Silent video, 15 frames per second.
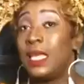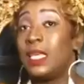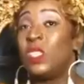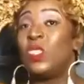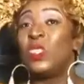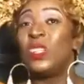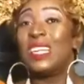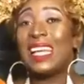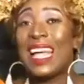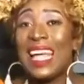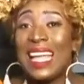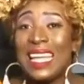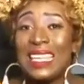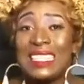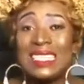So
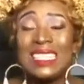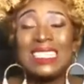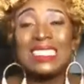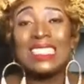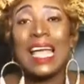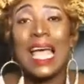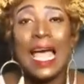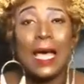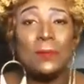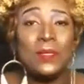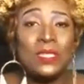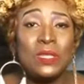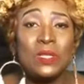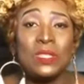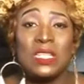guys, there's
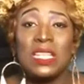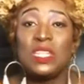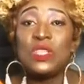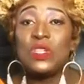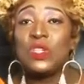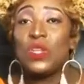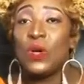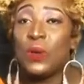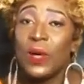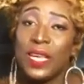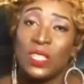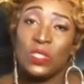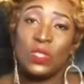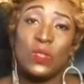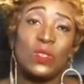absolutely no
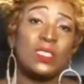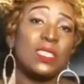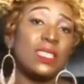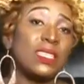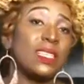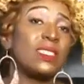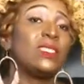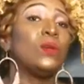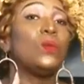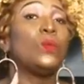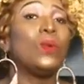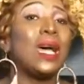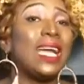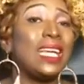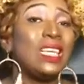excuses as to
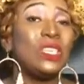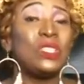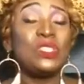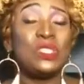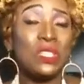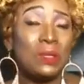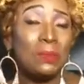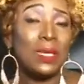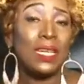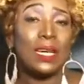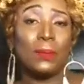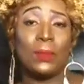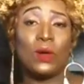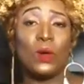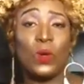why you shouldn't
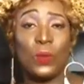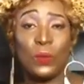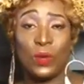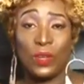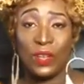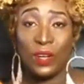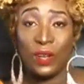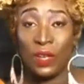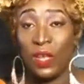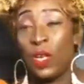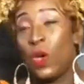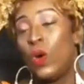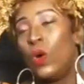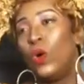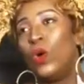become a homeowner
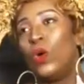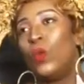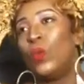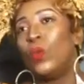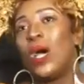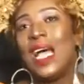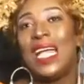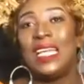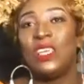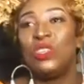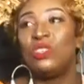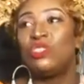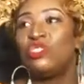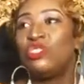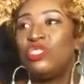or why
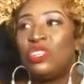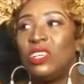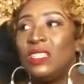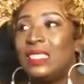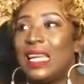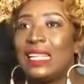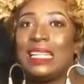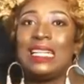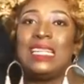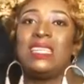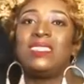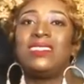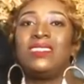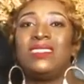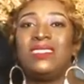you shouldn't at
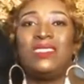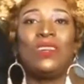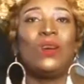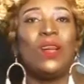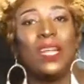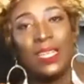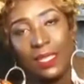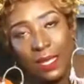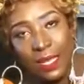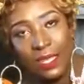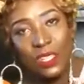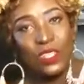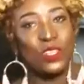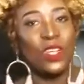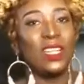least start
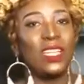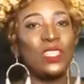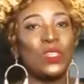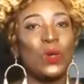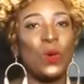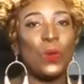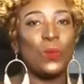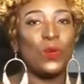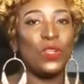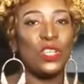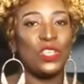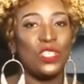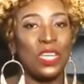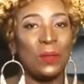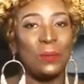the journey to
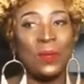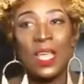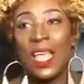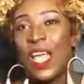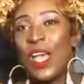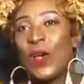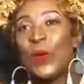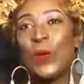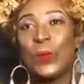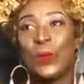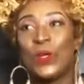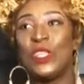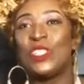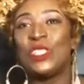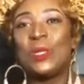homeownership.
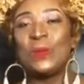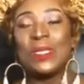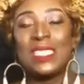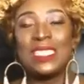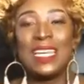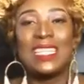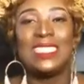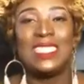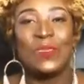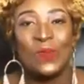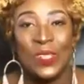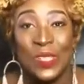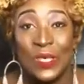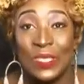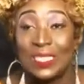Homeownership is not
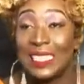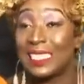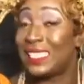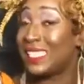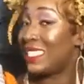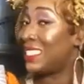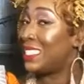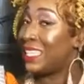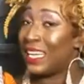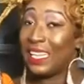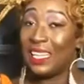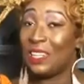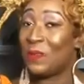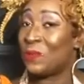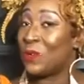difficult, at least not
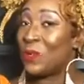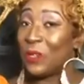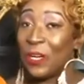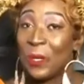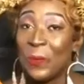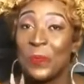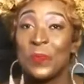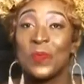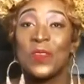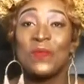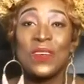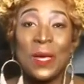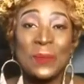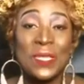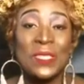anymore.
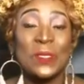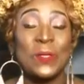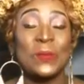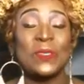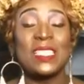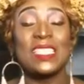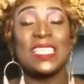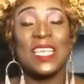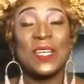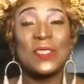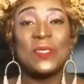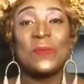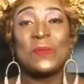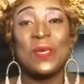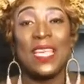Fabulous Homes is here
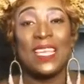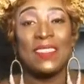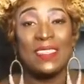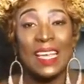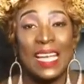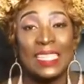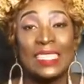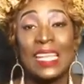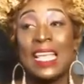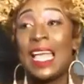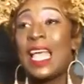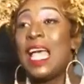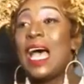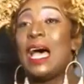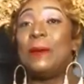to make that
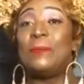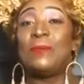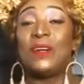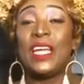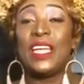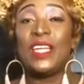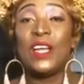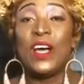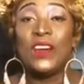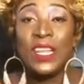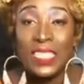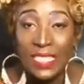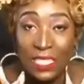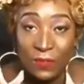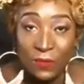a
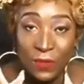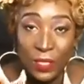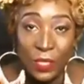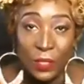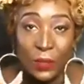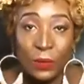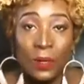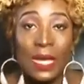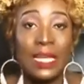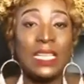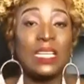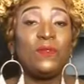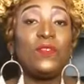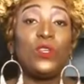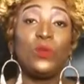priority for you. And
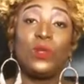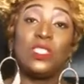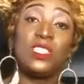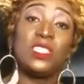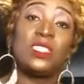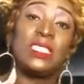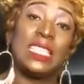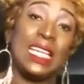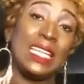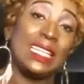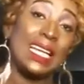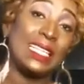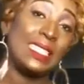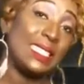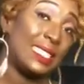if you will just take
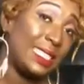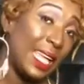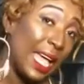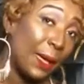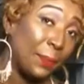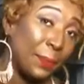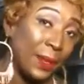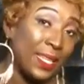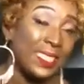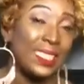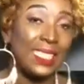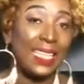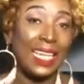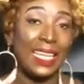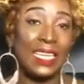that step
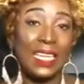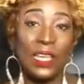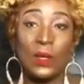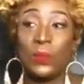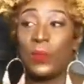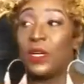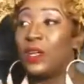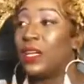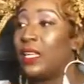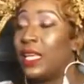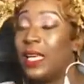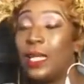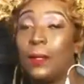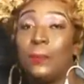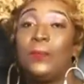to get there, we're going to
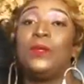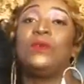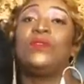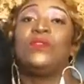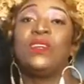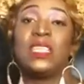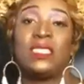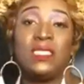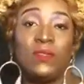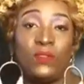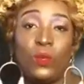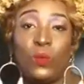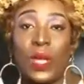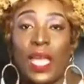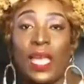help you the rest of
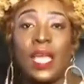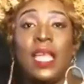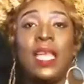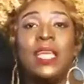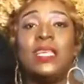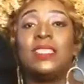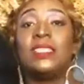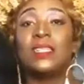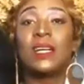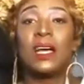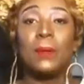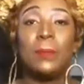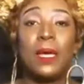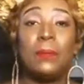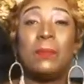the way. So
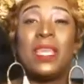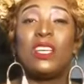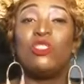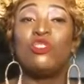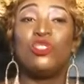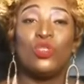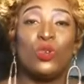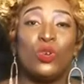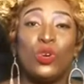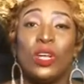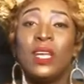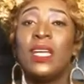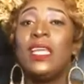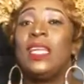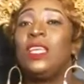come and make
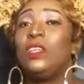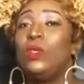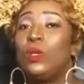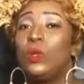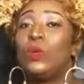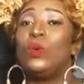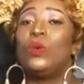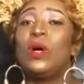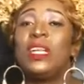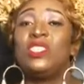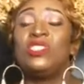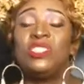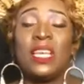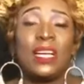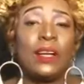sure you go
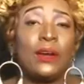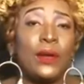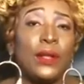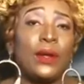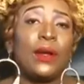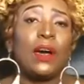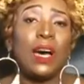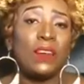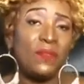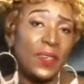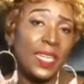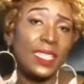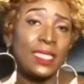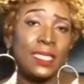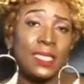and check out our
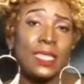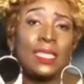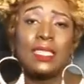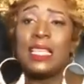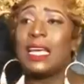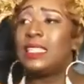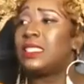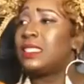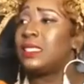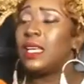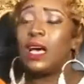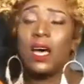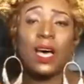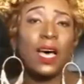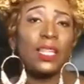office. That's
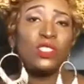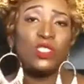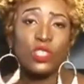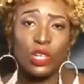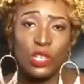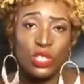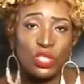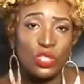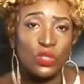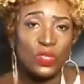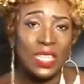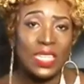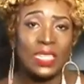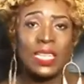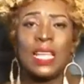on Church
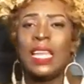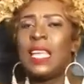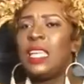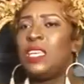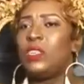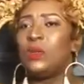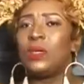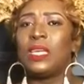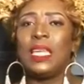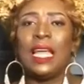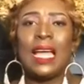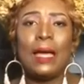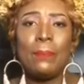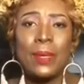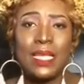Street. You
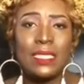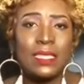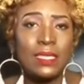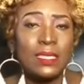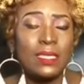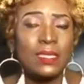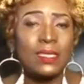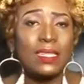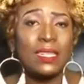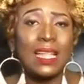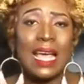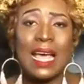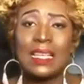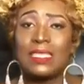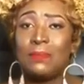can't miss us. It's the
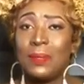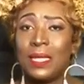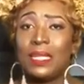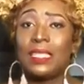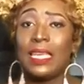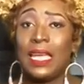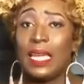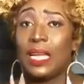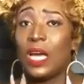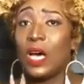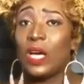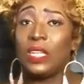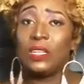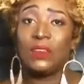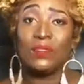last building
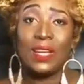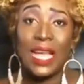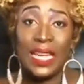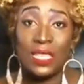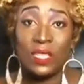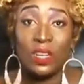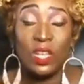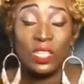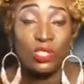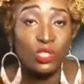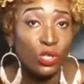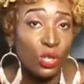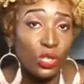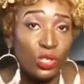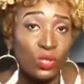on the right on
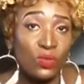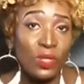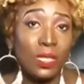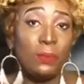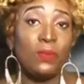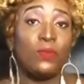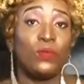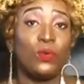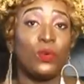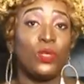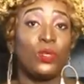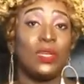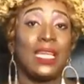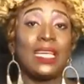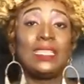Church Street before
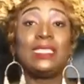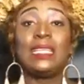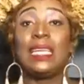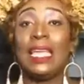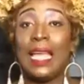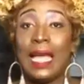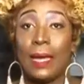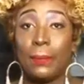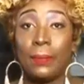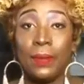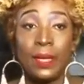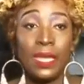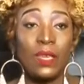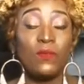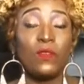you get to camp.
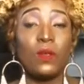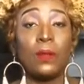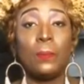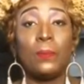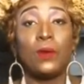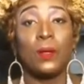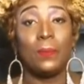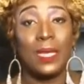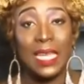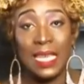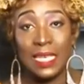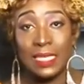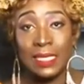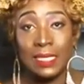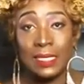If you're in
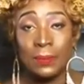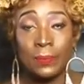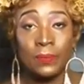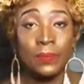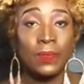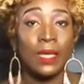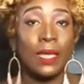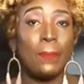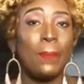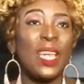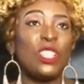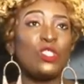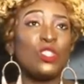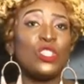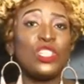Burbese,
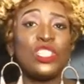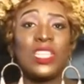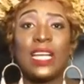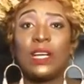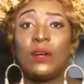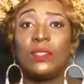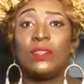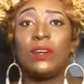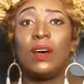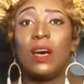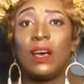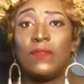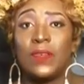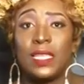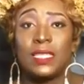make sure you check out our
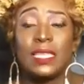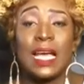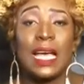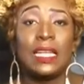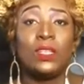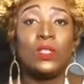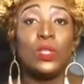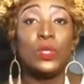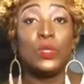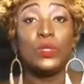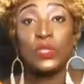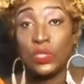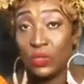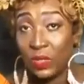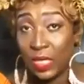office at New
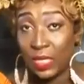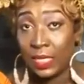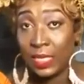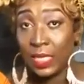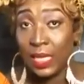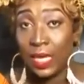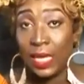Street